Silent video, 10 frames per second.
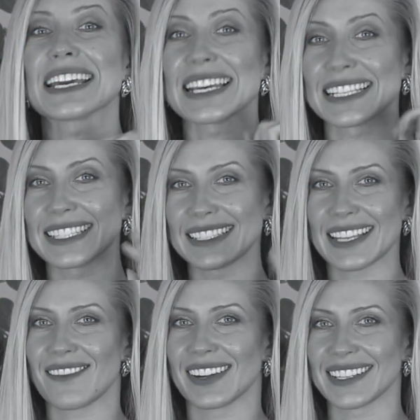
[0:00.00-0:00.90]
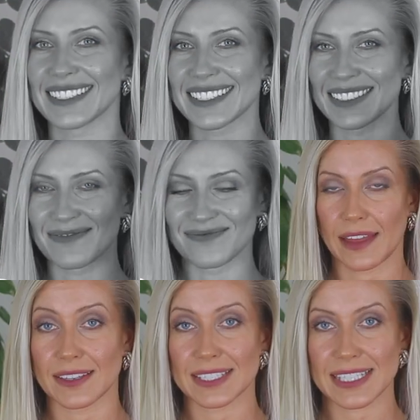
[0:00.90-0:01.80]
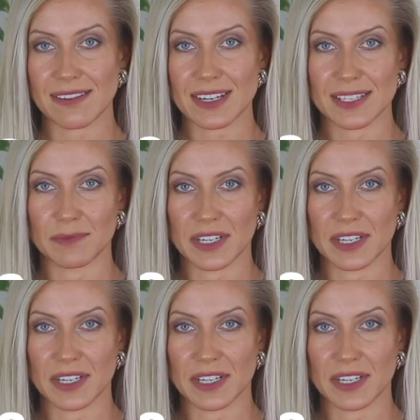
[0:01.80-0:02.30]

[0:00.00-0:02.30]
is 70s. And the 70s